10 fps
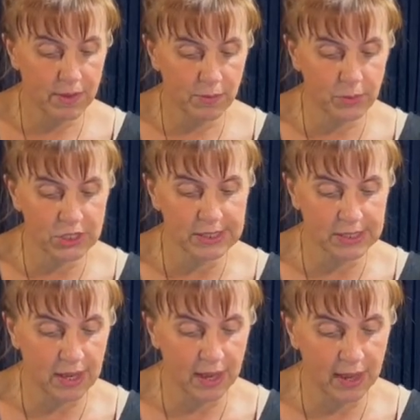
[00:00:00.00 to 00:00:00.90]
which is
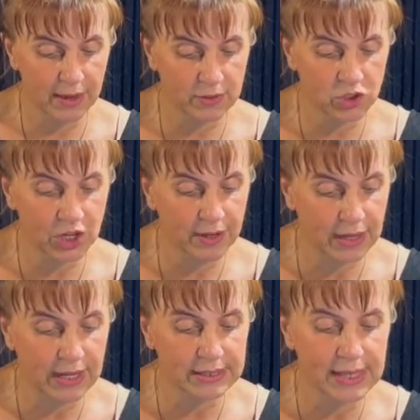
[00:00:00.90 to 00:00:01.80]
a
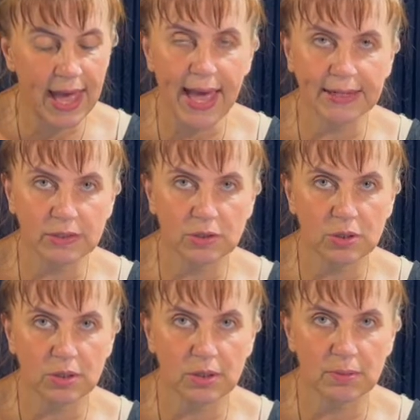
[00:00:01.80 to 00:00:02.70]
Chinese
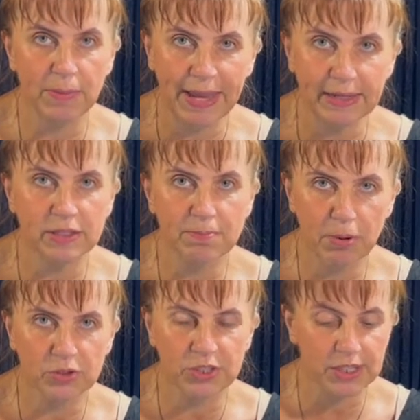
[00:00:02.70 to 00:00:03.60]
handmade
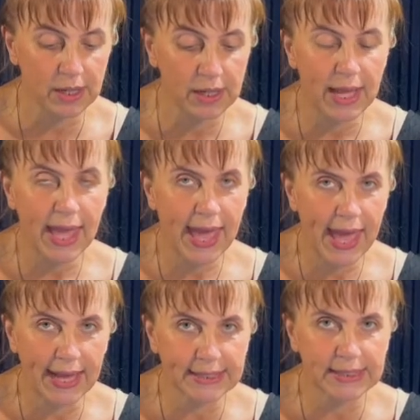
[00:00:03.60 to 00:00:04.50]
pastel,
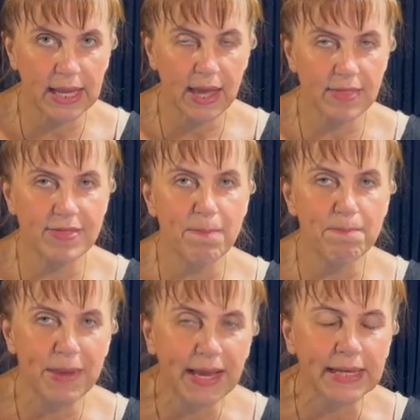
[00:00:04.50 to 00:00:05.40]
has the
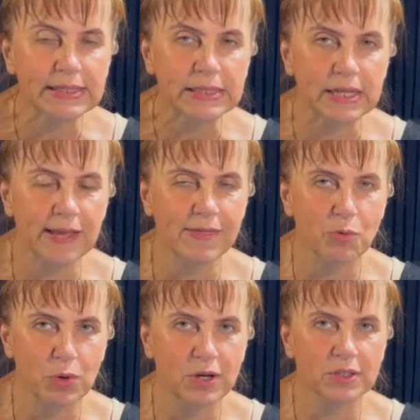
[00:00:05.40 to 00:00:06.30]
biggest in the
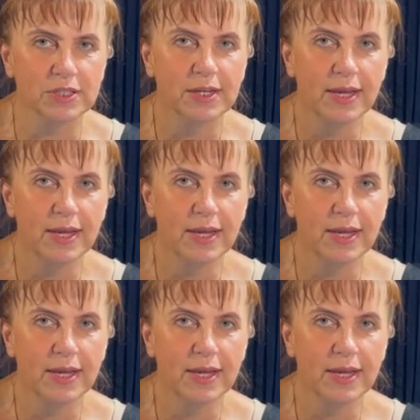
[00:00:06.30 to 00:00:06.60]
world